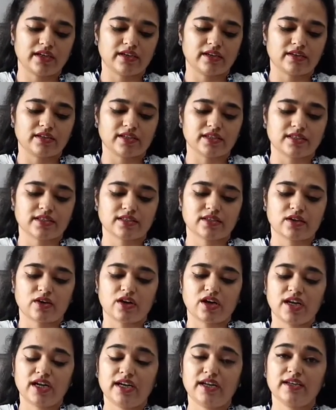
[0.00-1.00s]
It is
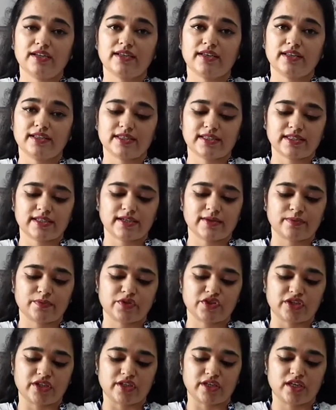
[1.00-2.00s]
called
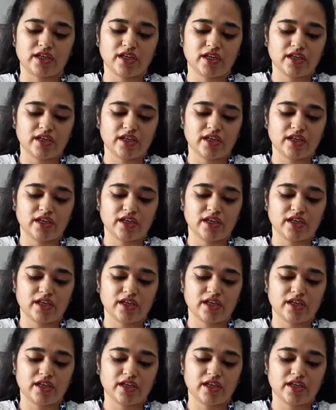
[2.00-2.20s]
inscription.